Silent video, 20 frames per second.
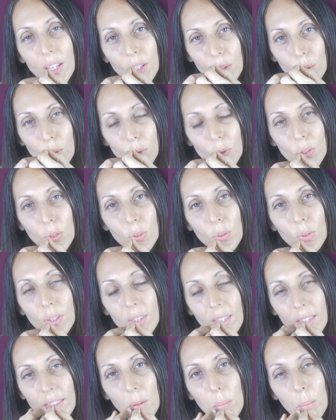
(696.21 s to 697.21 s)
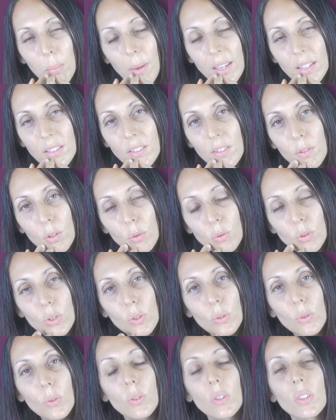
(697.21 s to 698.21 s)
your tooth, at the base of your
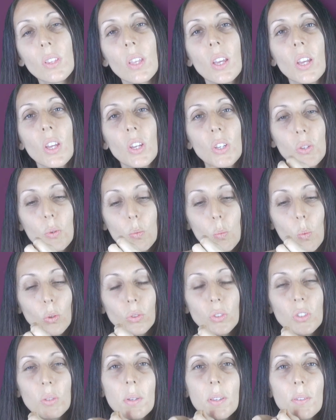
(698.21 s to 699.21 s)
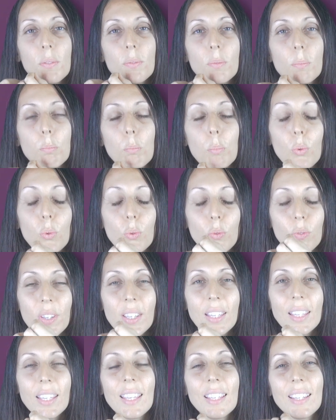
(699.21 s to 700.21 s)
tooth, you want to be
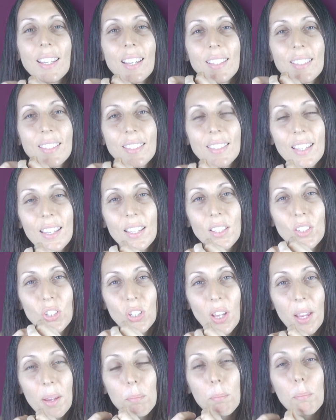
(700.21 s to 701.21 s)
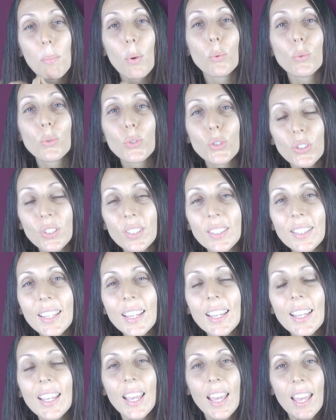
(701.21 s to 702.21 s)
moving in a C-shaped
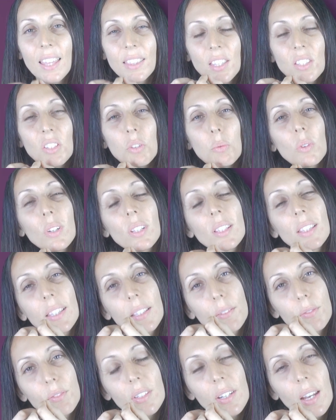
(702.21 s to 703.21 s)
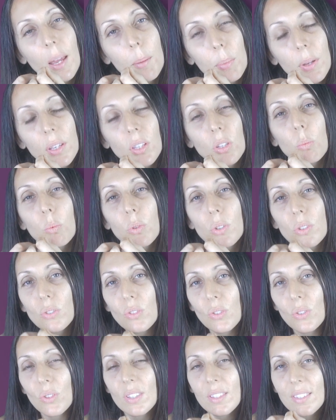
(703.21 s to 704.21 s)
motion, and then you want to lift it up, and you want
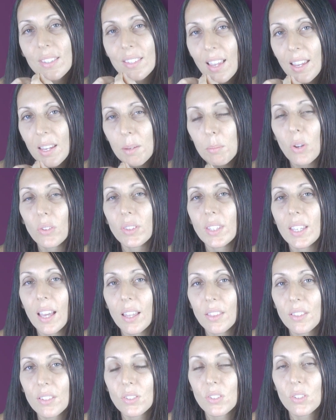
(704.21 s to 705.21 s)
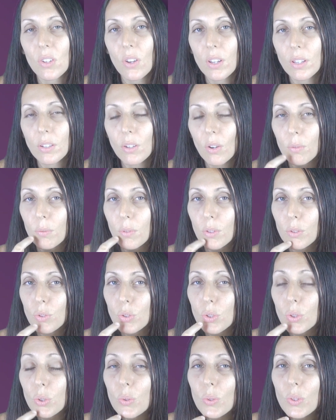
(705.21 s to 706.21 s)
to do the same on the other side of the
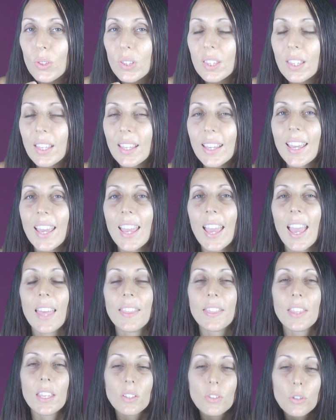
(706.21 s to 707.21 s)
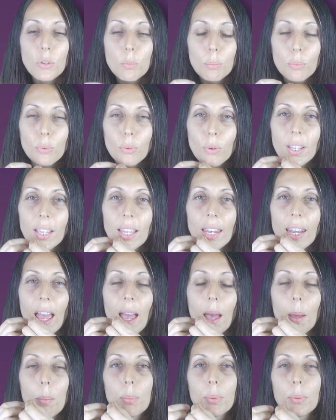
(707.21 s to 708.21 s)
tooth, and then you bring it
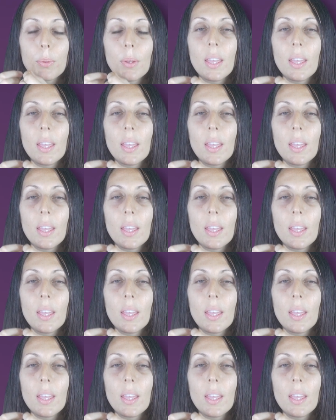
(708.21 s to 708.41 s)
up